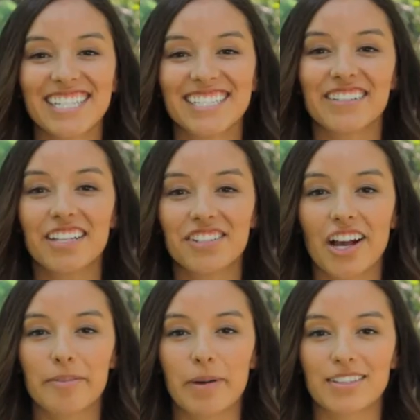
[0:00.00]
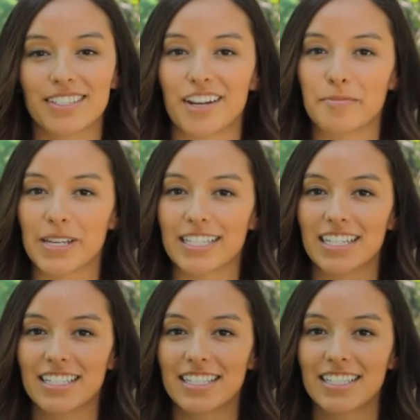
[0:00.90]
So let's talk about
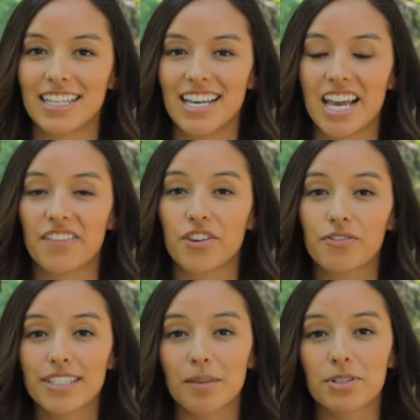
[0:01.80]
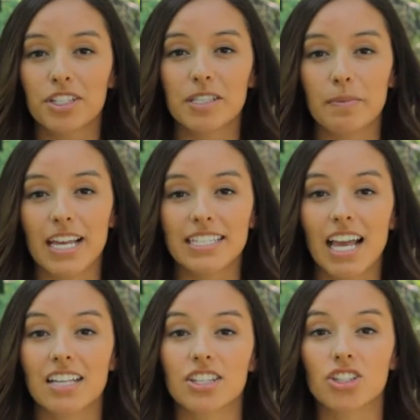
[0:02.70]
centerpieces. If your reception space
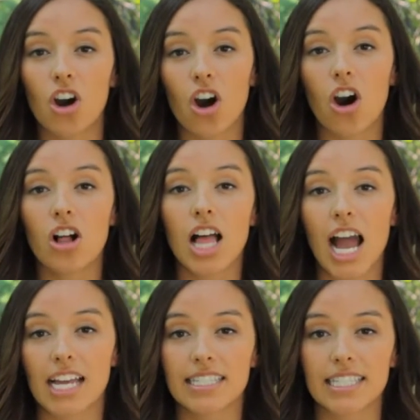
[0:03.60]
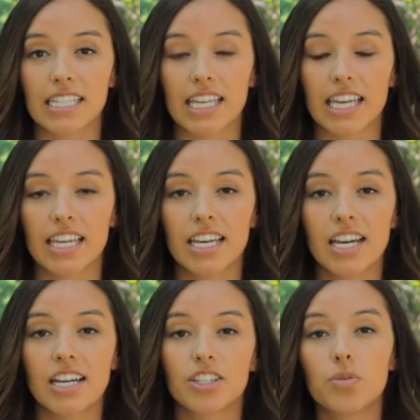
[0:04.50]
has a tall, high ceiling,
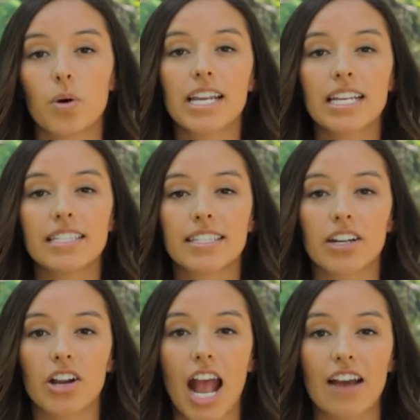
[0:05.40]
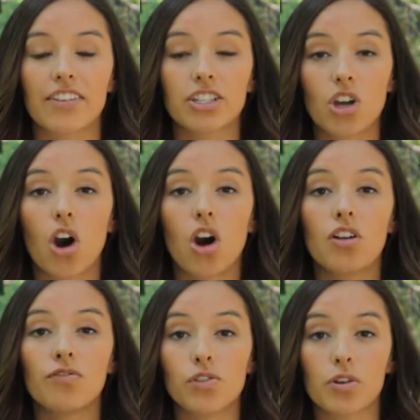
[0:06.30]
you want to consider having tall
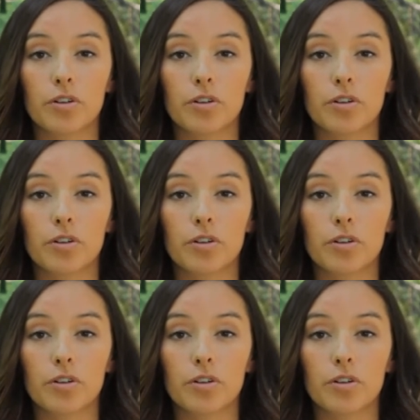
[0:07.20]
floral